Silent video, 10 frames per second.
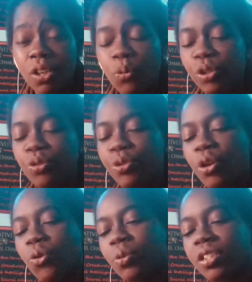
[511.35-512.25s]
When you
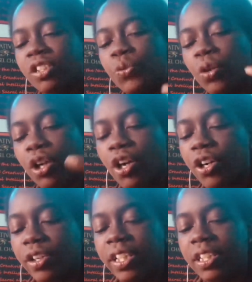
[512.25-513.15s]
know what's to
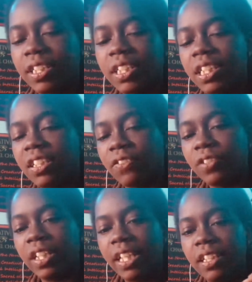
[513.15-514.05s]
occur in the sense of
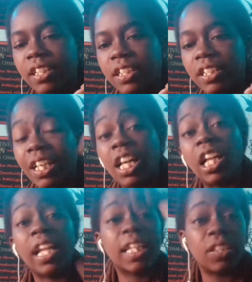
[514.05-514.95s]
the
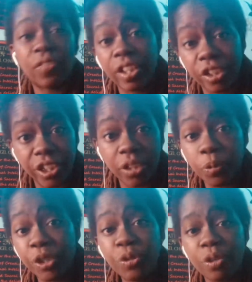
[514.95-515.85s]
collective energy,
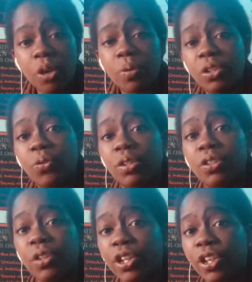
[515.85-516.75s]
when you know what's going
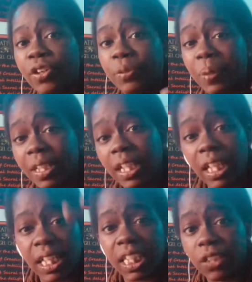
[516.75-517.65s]
to occur with the
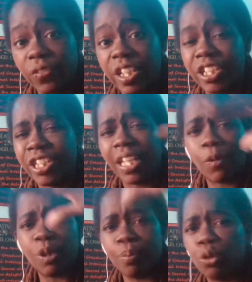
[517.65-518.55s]
collective energy,
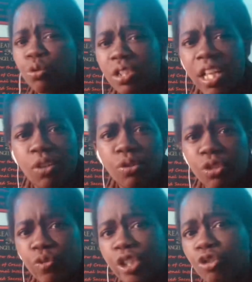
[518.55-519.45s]
like with moon cycles
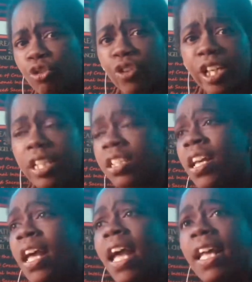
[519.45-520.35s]
and retrogrades
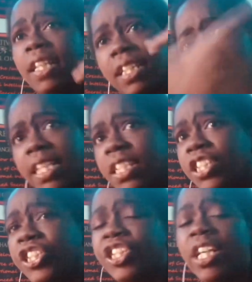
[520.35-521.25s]
and the
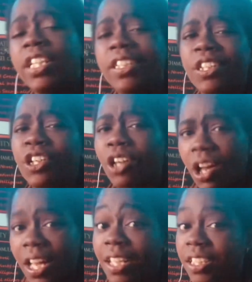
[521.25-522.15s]
seasons changing and
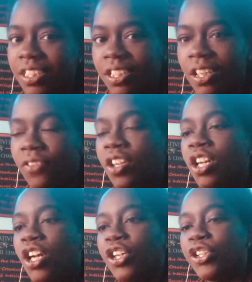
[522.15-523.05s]
all that good stuff,
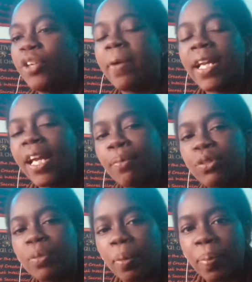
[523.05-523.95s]
you're better able
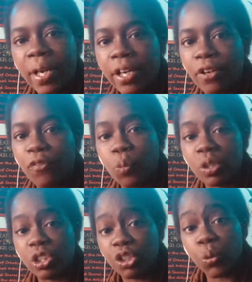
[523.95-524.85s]
to prepare for
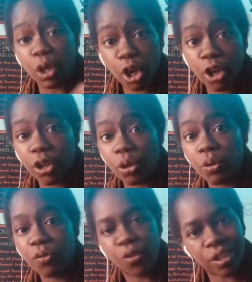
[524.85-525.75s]
what's to occur
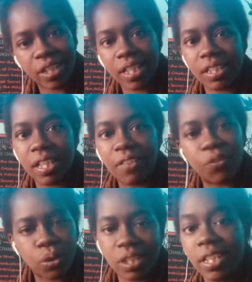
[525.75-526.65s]
for the next day,
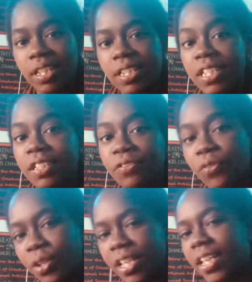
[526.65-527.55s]
for the next season,
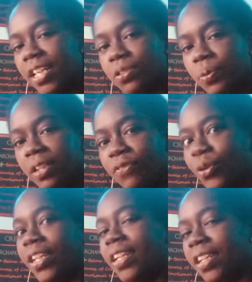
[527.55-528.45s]
for that next week,
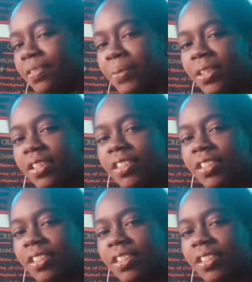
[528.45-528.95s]
for that next month.